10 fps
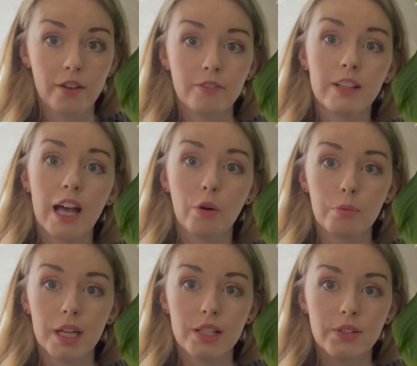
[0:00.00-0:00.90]
flower
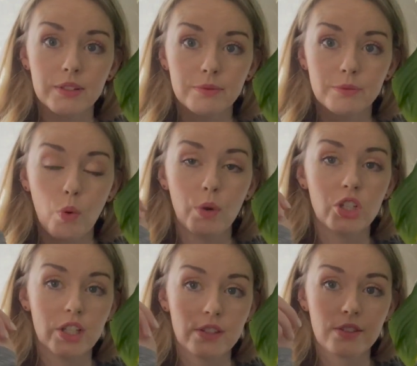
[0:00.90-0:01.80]
beds, which
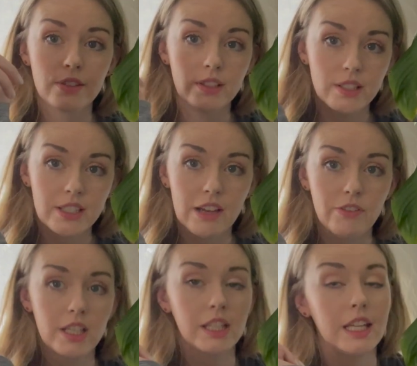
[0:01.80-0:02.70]
is
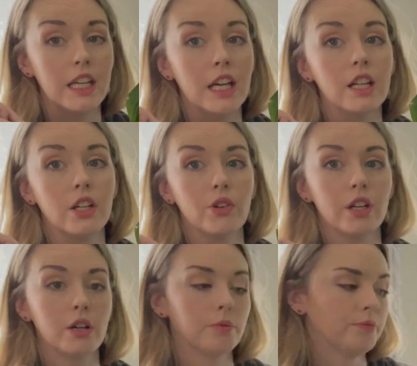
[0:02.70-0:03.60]
definitely a
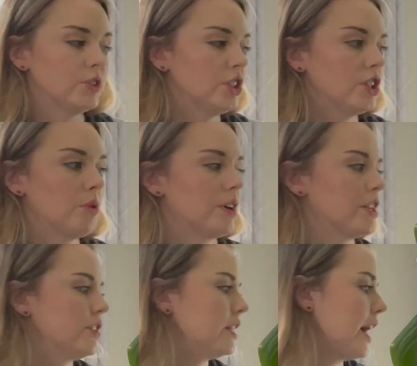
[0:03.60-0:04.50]
no-no. You don't want
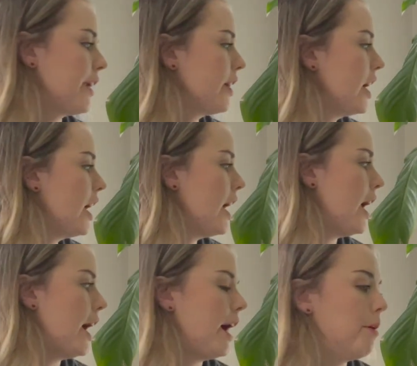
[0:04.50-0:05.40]
to do that.
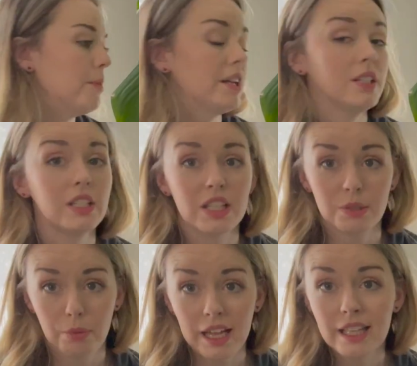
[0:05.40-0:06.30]

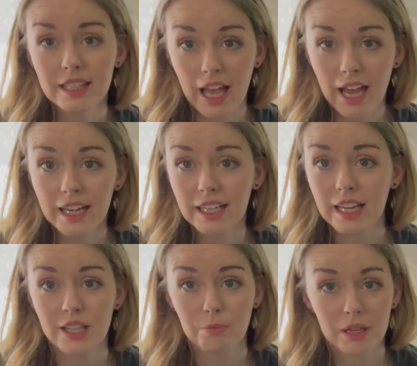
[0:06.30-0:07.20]
Despite that, it
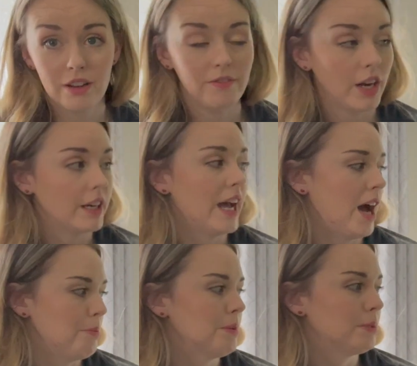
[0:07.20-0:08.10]
has been a very
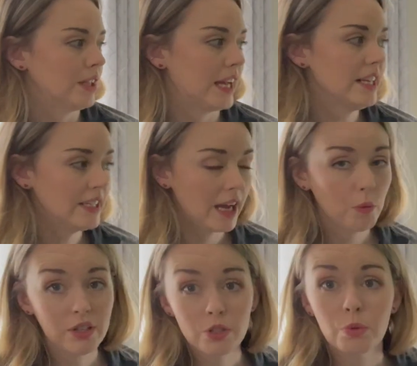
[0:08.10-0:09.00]
happy plant. I
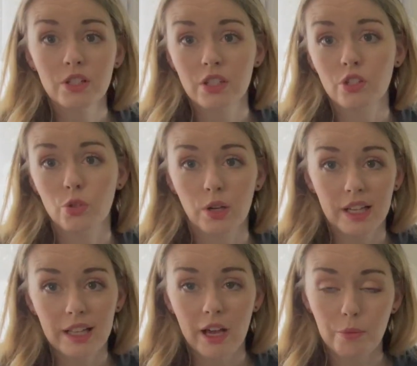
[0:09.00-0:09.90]
will switch the
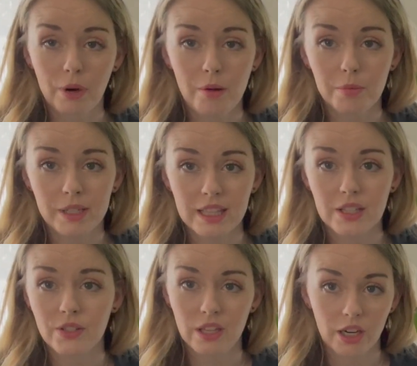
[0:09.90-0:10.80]
soil out probably
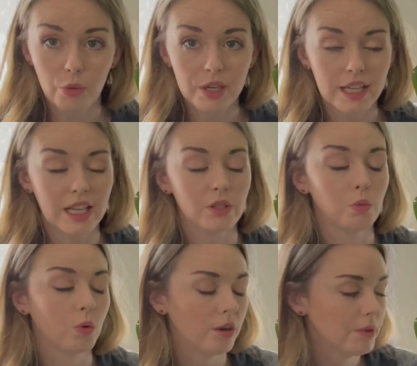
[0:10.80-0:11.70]
this year when it gets
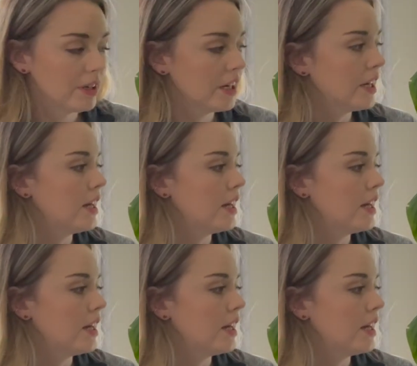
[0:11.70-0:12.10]
warmer,